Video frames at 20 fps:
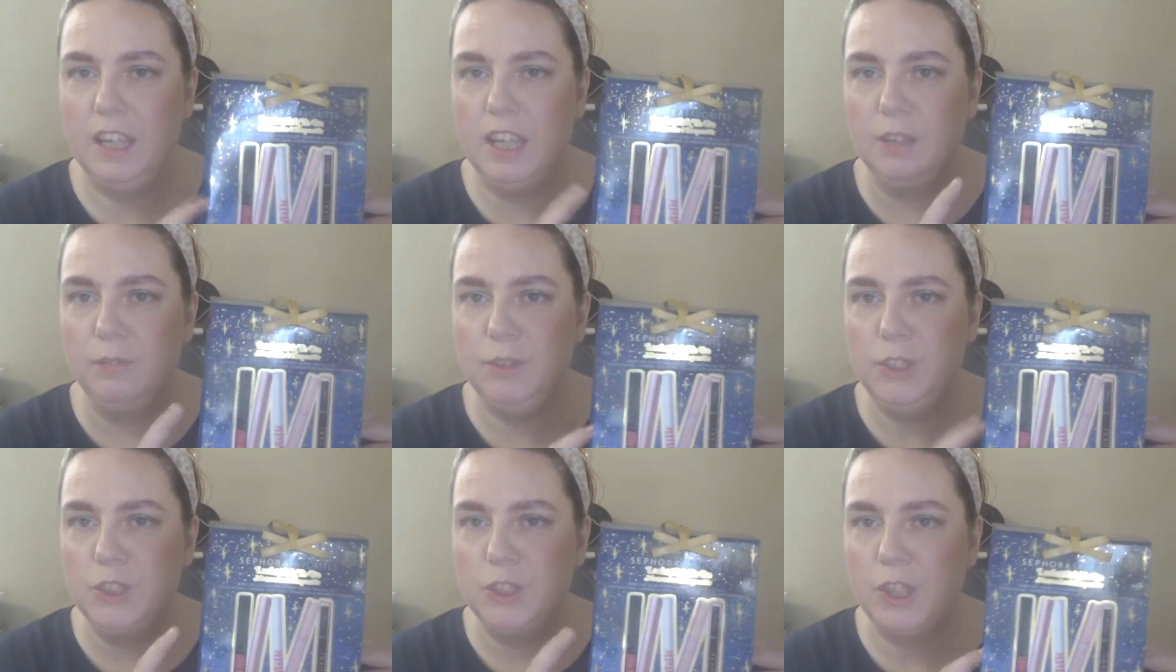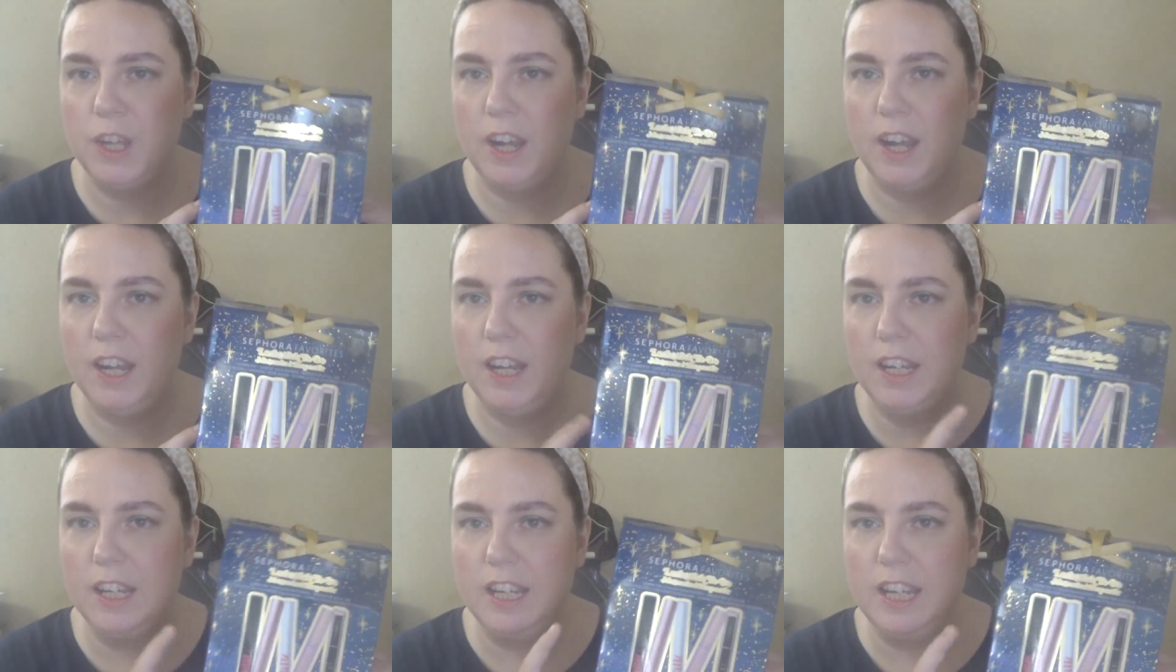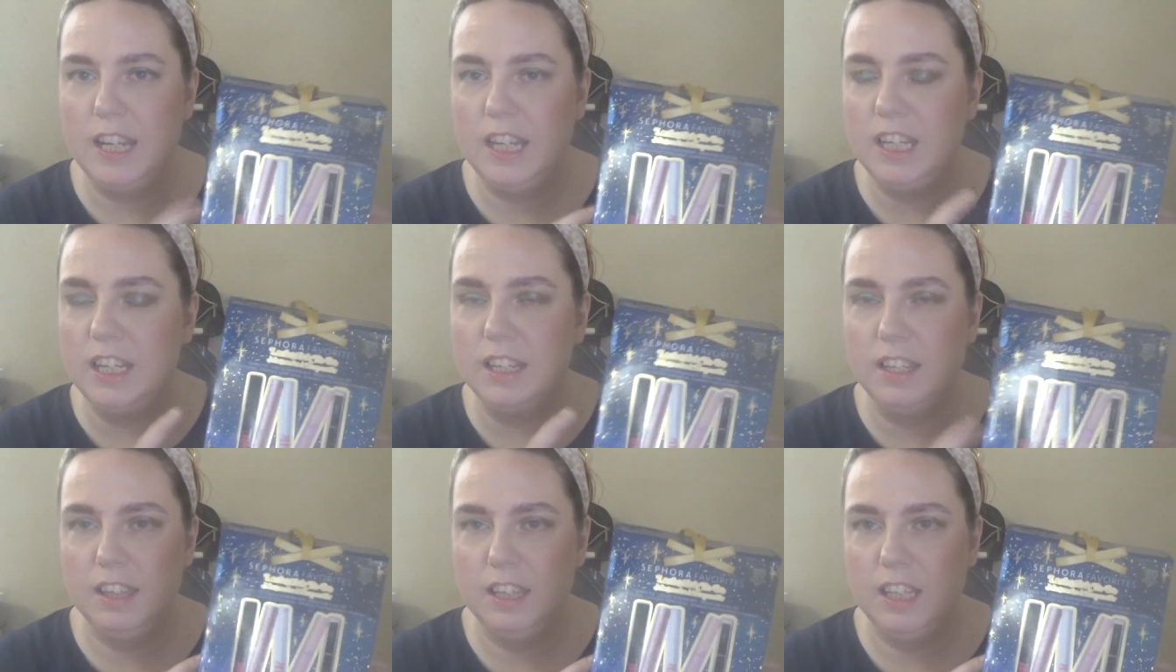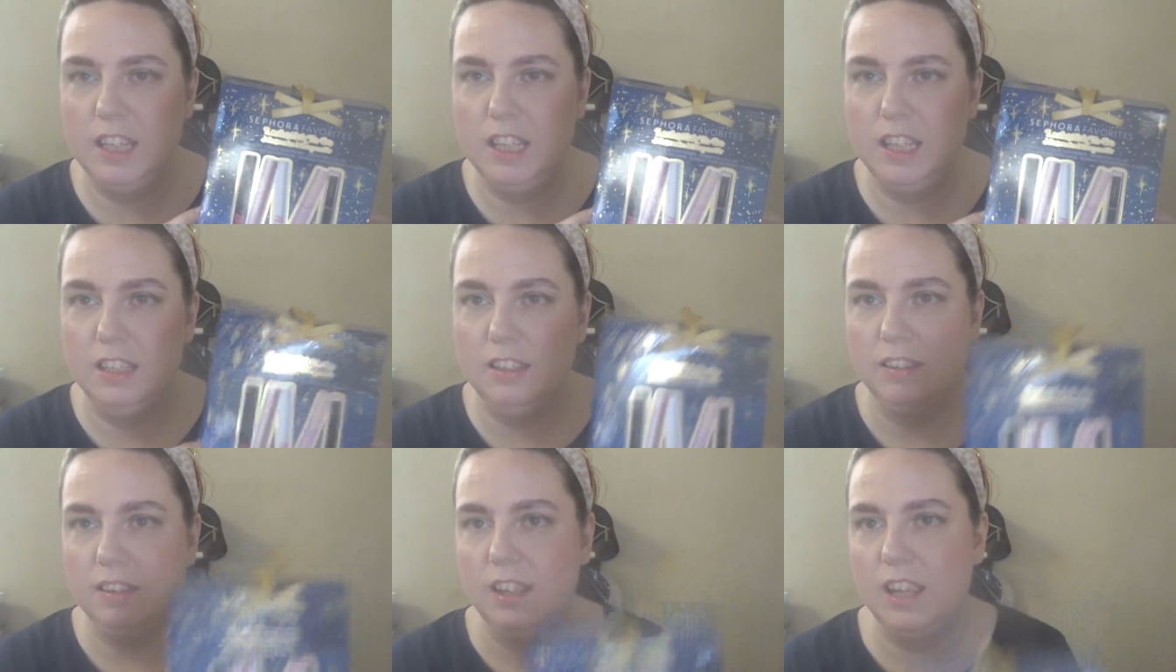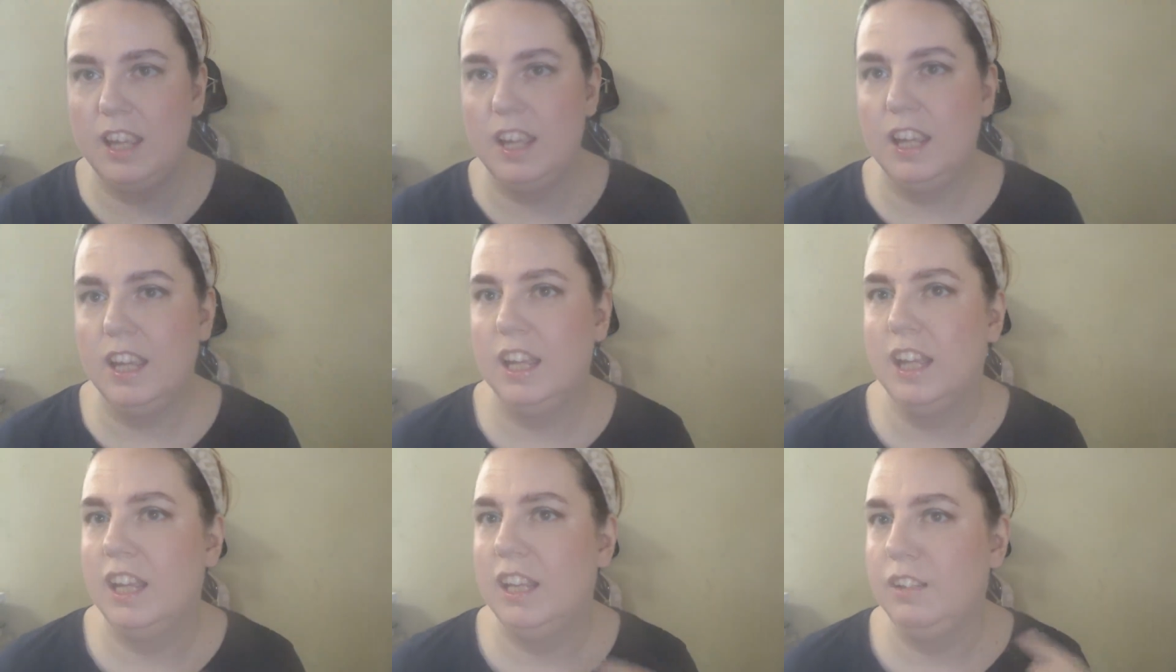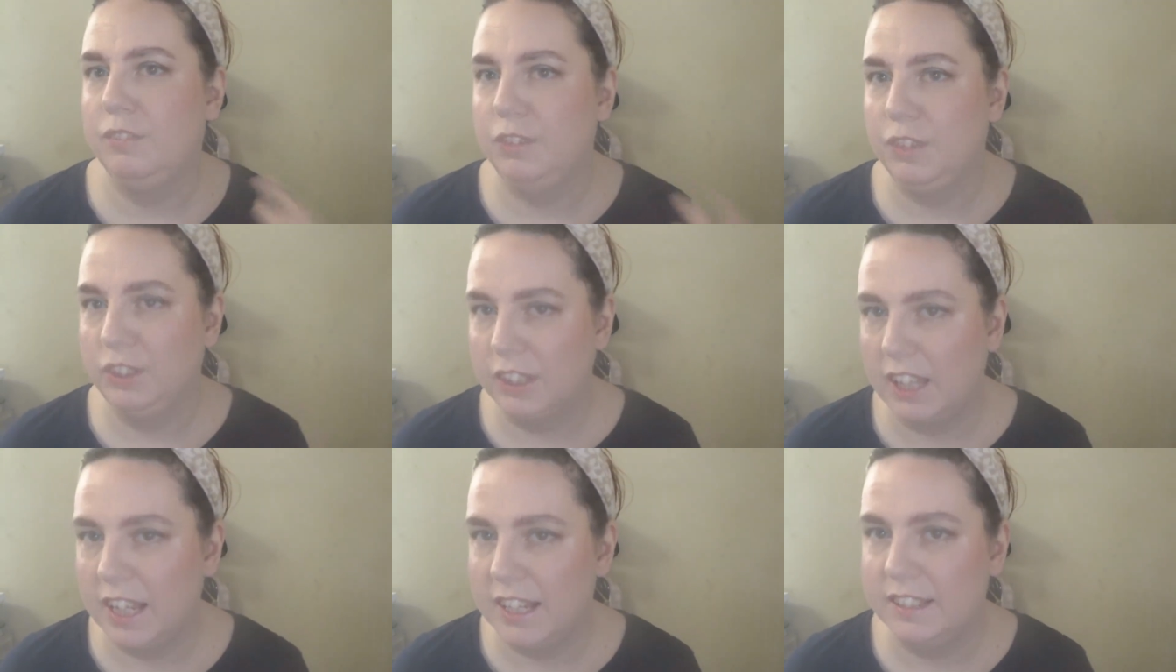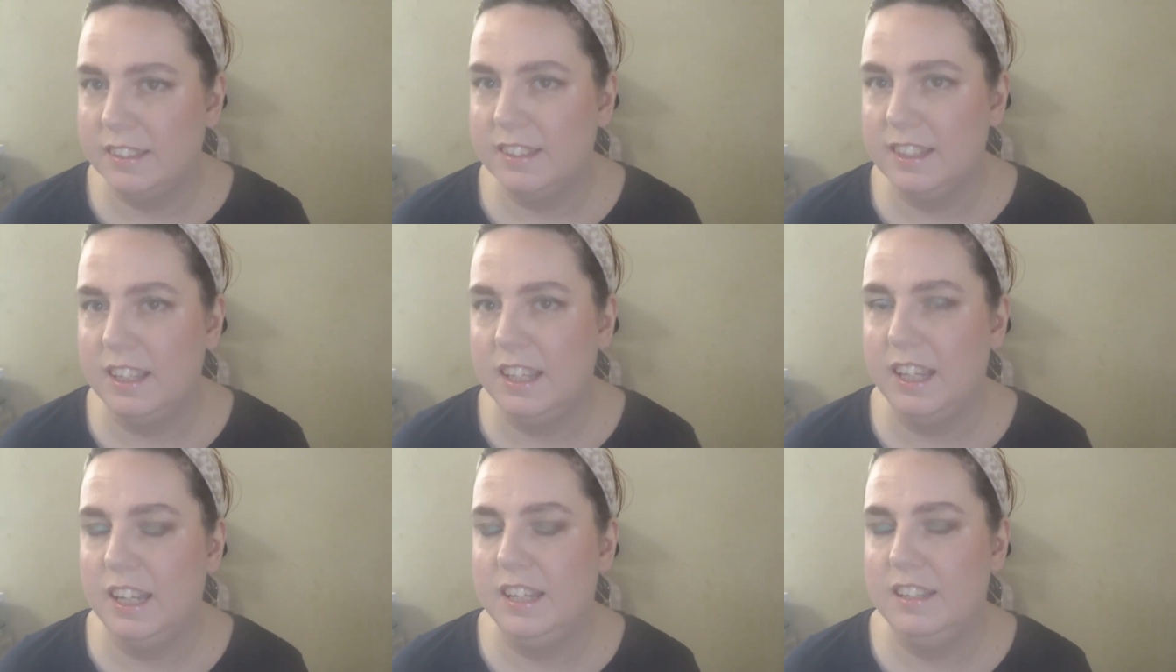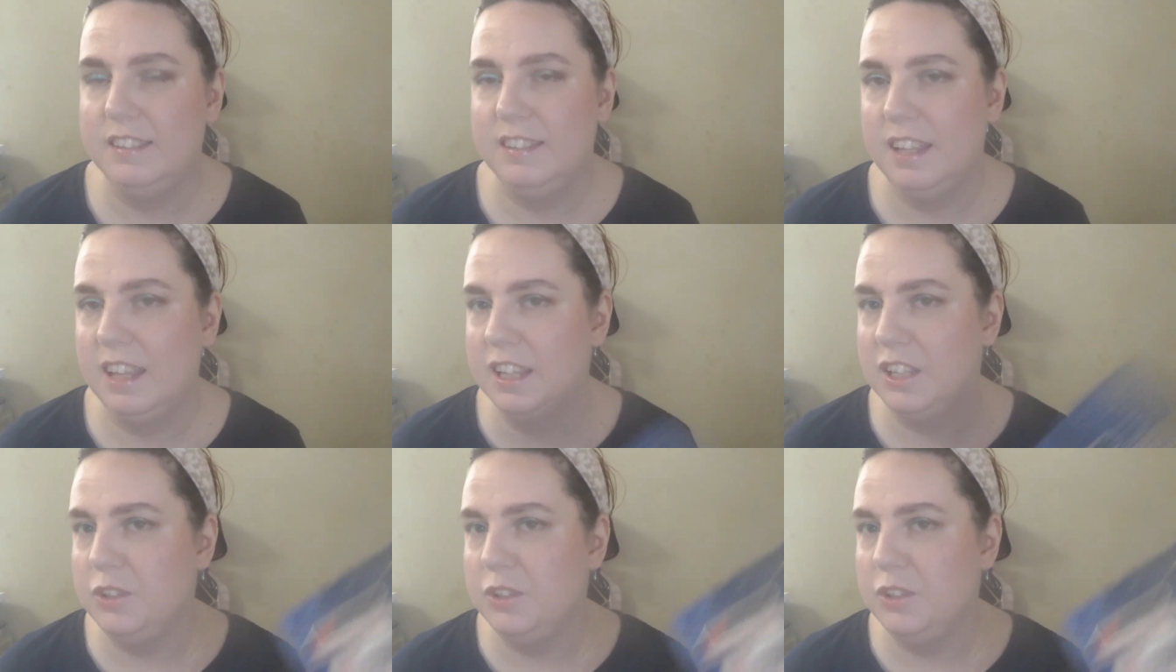if you tried any of these and if you liked it,